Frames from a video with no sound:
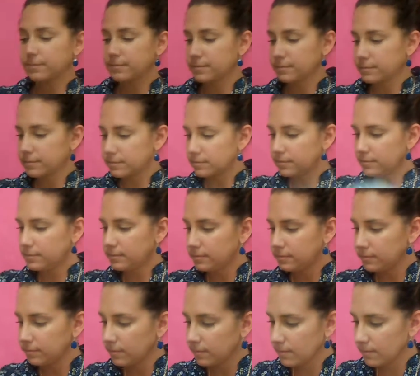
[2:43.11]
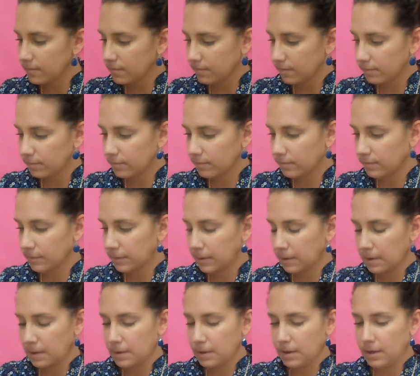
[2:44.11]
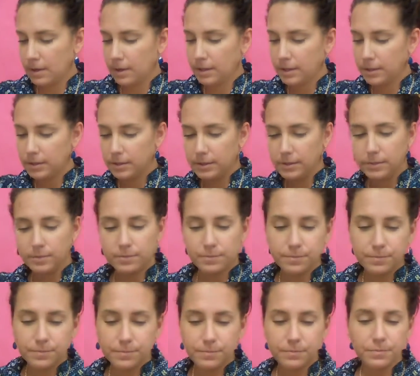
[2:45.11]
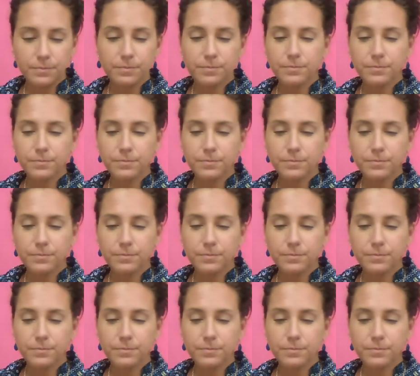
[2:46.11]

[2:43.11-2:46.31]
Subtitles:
(silence)